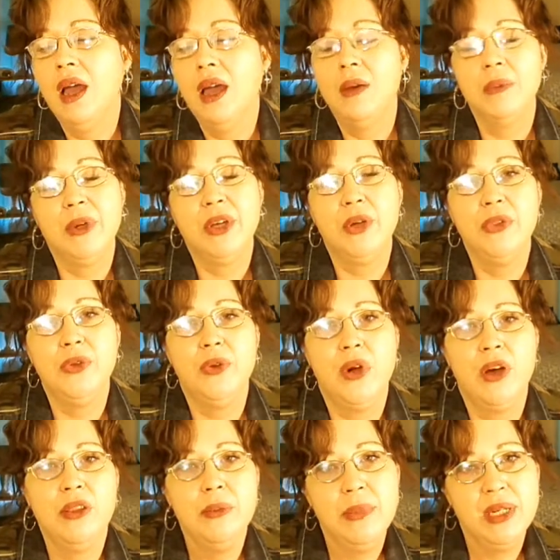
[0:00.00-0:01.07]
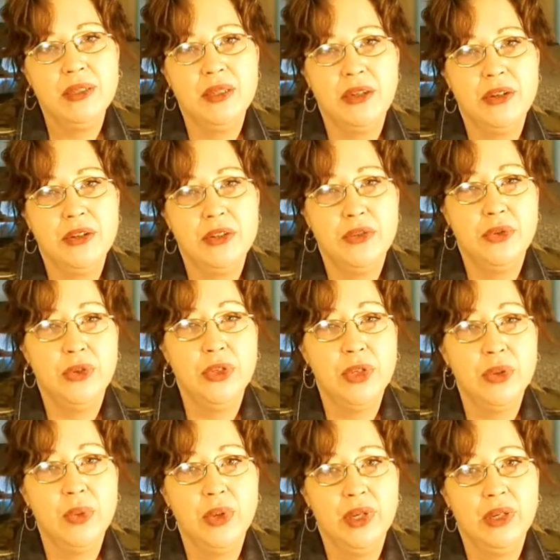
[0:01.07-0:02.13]
I'm going to go through all the mascaras really
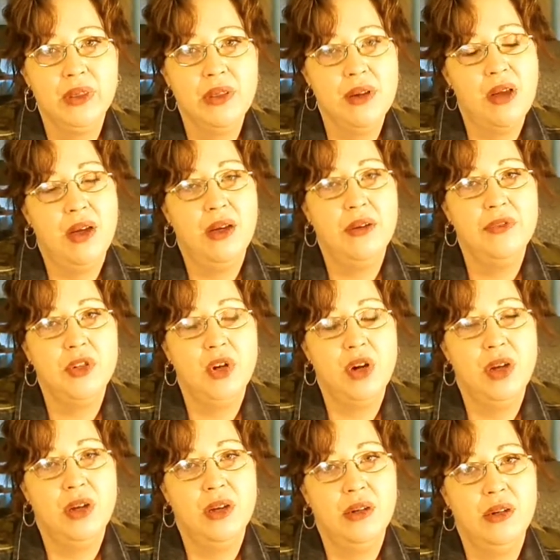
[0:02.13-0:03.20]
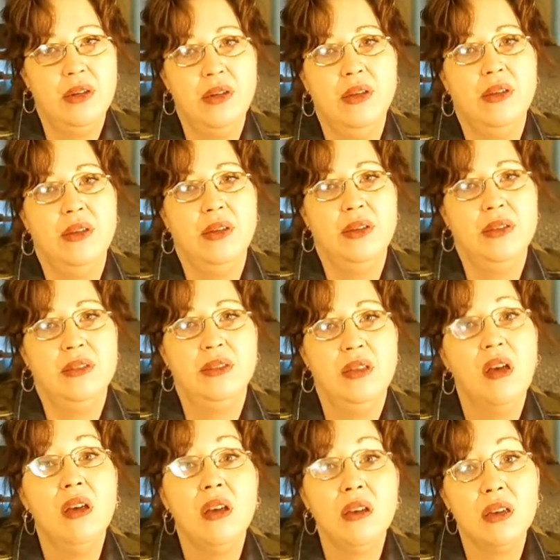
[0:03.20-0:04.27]
quick that I have tried that
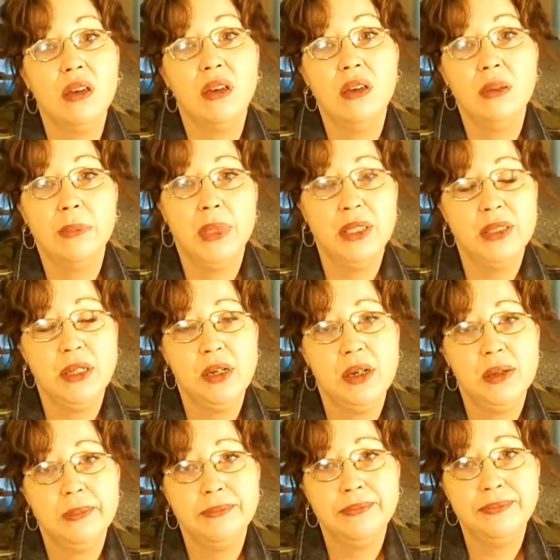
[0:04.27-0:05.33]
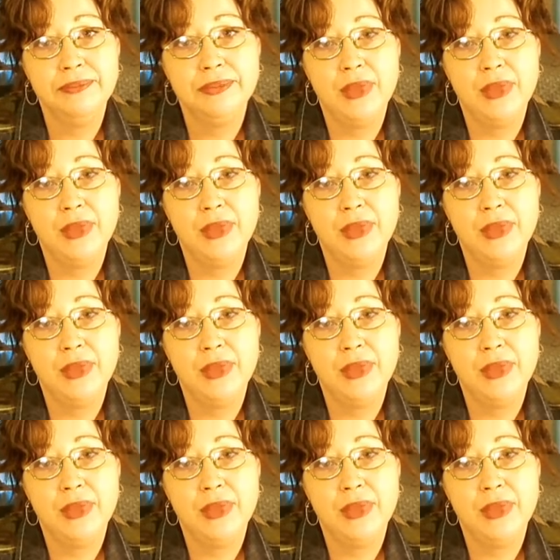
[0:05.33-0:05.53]
suck big time.